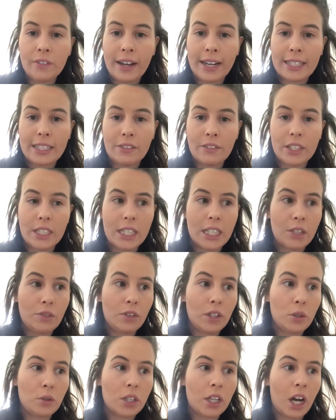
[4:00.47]
of activities
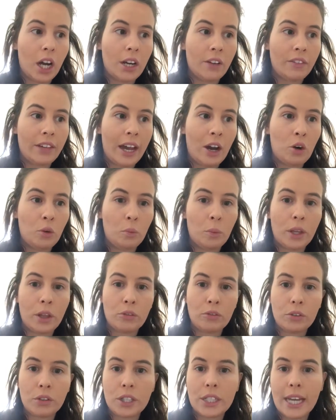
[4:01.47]
for you to kind of get on with
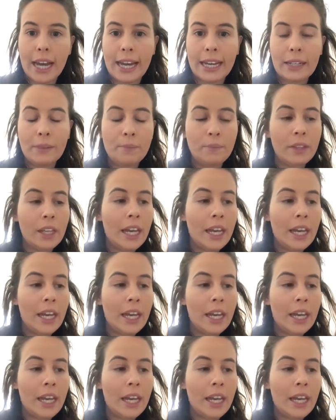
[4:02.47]
through the day.